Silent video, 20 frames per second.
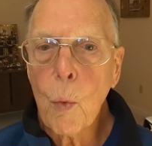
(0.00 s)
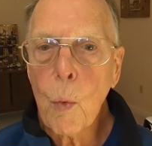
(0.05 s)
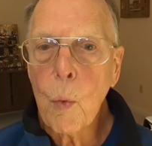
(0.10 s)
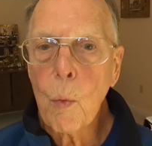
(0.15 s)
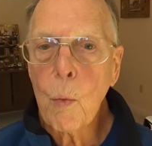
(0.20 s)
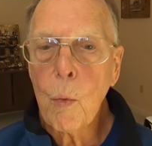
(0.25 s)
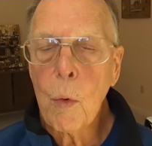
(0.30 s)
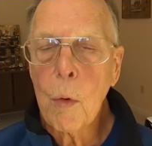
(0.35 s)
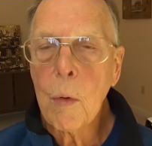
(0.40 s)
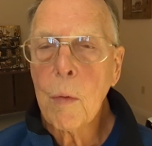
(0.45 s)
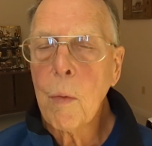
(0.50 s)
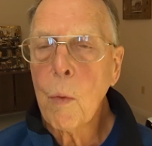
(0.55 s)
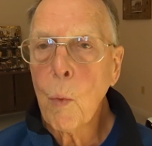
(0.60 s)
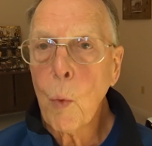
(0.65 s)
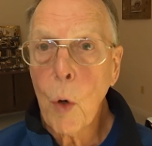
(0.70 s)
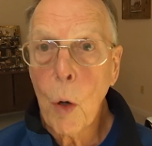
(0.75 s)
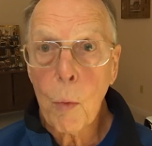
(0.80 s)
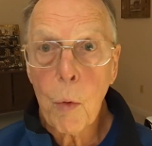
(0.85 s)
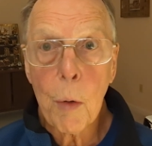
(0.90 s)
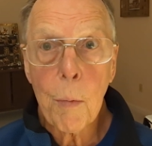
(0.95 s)

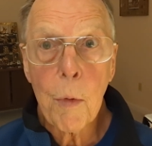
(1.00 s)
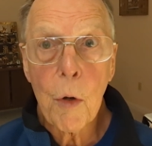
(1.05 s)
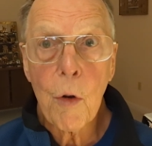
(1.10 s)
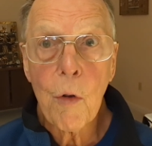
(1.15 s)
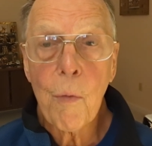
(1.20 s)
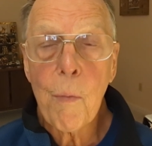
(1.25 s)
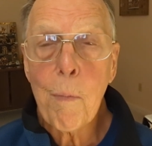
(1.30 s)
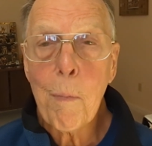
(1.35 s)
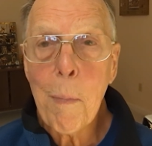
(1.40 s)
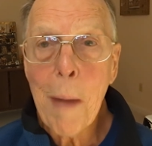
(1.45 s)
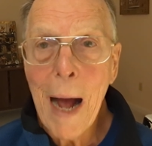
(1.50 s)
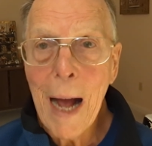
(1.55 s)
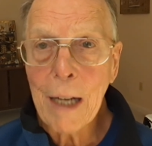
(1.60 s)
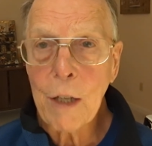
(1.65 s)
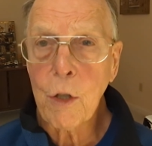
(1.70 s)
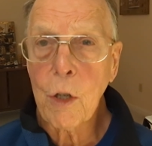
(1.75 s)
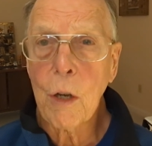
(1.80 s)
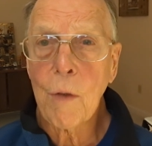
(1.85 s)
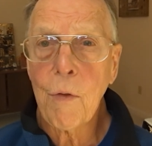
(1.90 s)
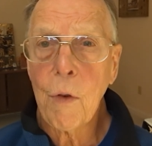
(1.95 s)
will remove
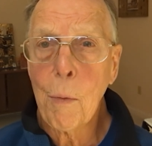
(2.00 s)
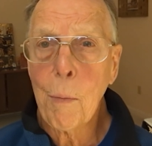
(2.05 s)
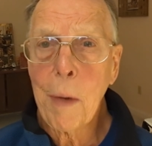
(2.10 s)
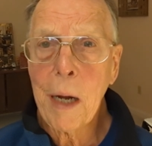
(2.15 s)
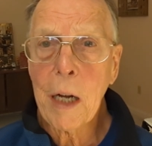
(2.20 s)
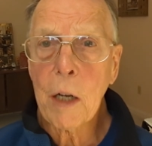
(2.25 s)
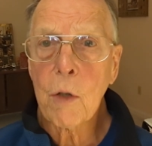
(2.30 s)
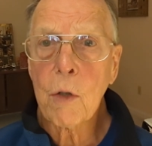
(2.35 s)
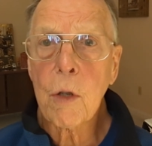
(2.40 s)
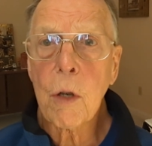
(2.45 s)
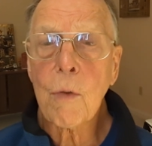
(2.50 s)
massive amounts